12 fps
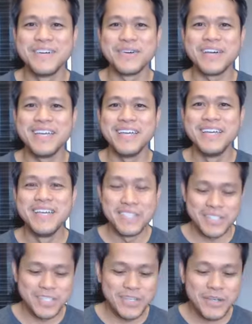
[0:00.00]
Okay?
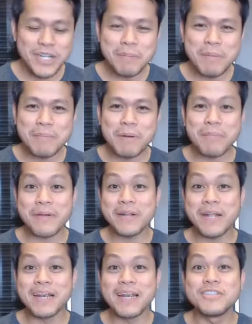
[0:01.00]
Siya daw yung
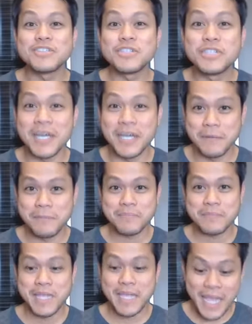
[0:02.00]
nagpe-prepare ng lunch niya.
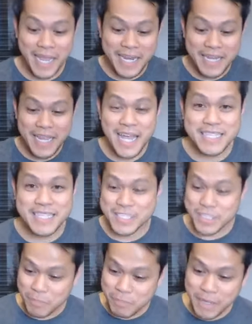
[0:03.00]
And yet,
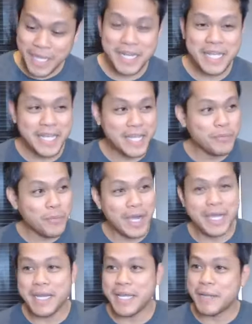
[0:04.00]
he's complaining and
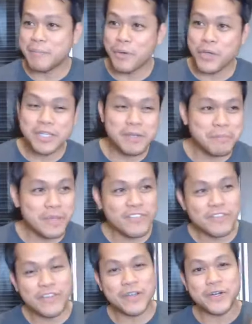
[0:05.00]
whining and pointing
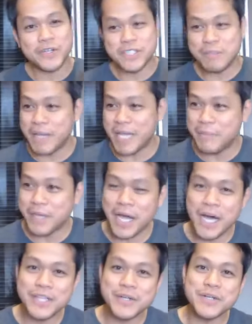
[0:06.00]
fingers and blaming
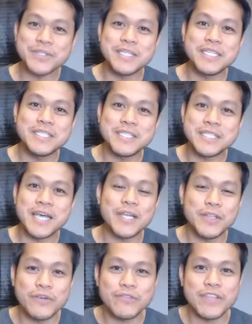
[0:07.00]
others
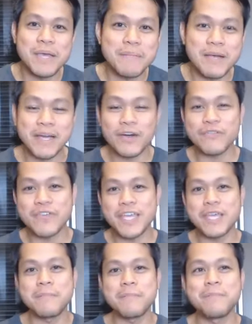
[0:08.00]
instead of
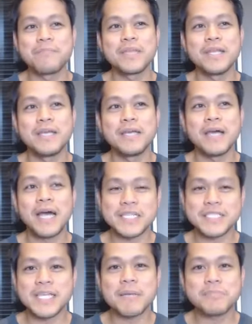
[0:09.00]
him
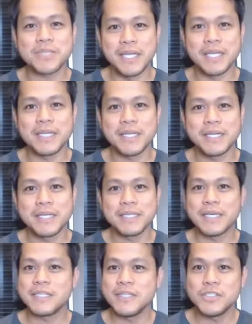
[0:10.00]
accepting
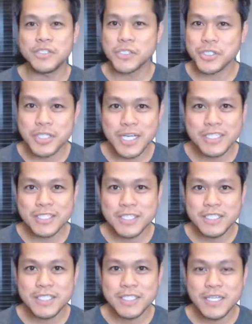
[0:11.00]
that he's just not
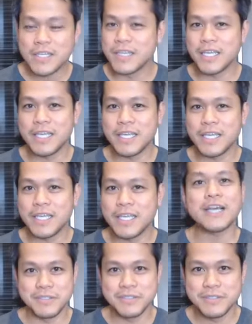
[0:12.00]
taking
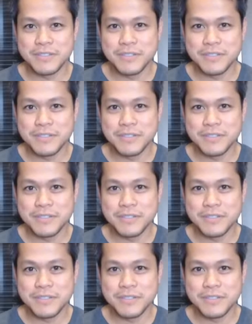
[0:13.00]
action.